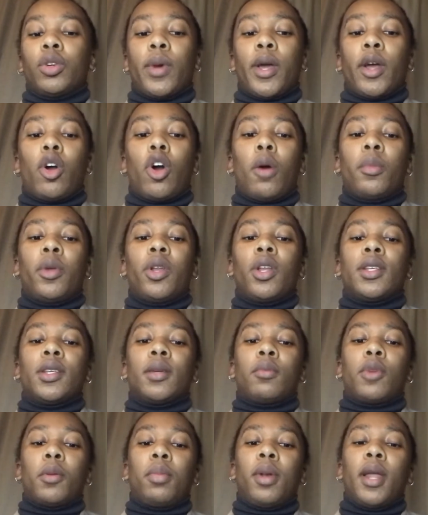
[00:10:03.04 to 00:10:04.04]
where
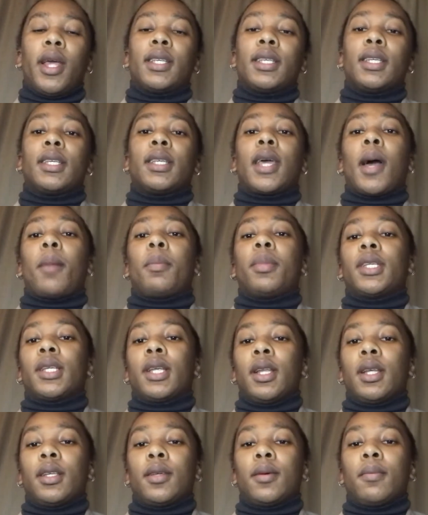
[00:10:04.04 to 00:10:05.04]
communism replaces
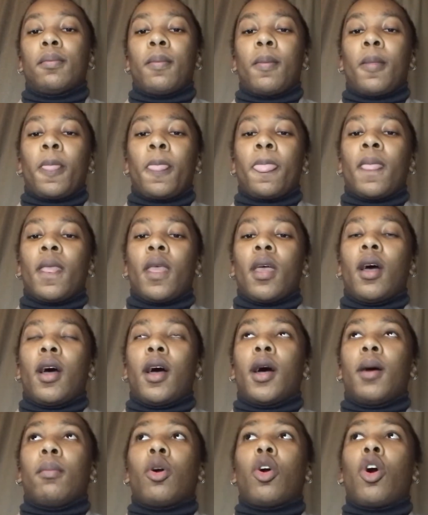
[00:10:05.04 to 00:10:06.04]
capitalism.
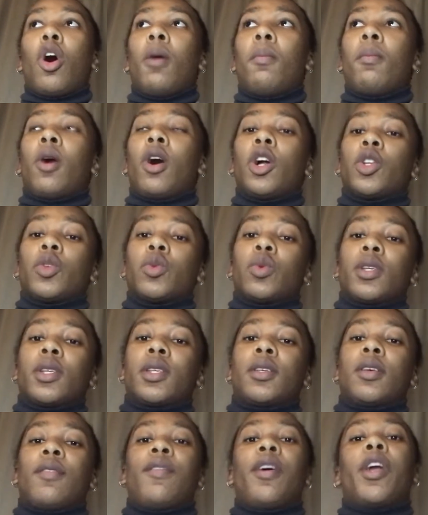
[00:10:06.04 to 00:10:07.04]
Karl Marx
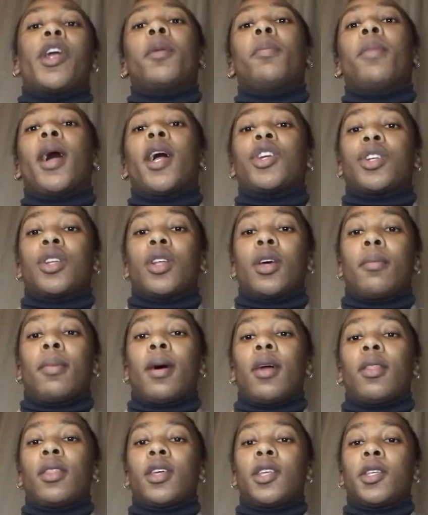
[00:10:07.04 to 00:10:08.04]
was very passionate
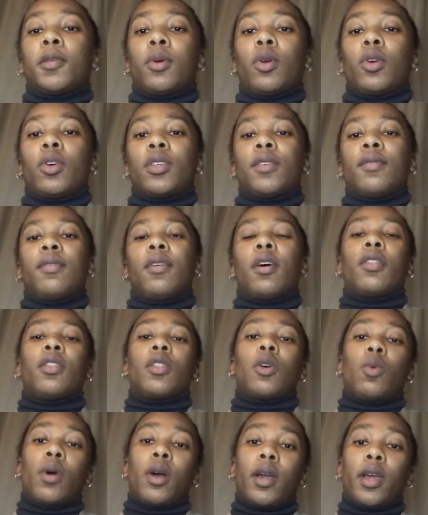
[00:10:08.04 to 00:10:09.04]
about this because he felt
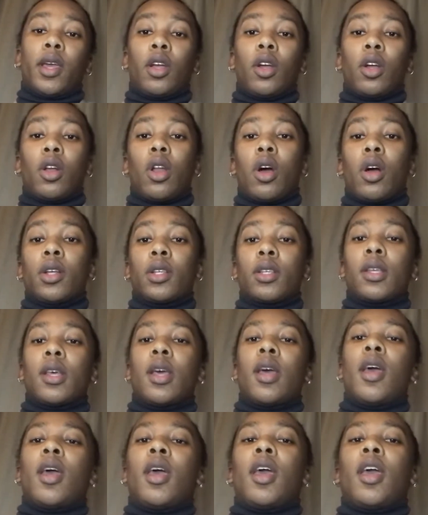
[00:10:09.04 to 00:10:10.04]
the working class
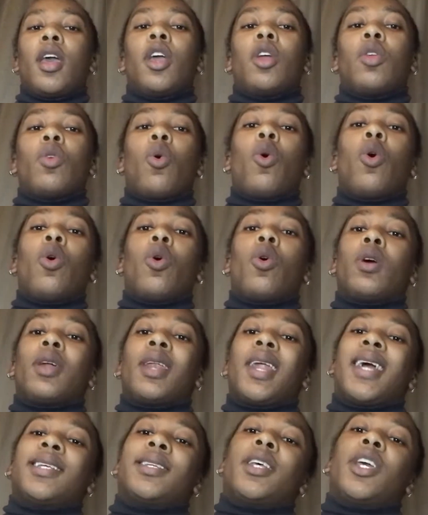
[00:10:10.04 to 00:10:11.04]
in all
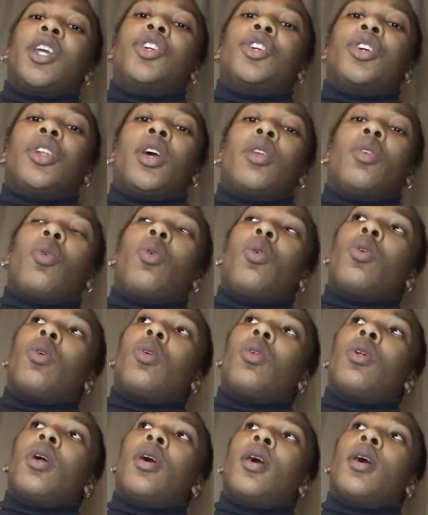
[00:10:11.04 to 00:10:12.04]
organization and all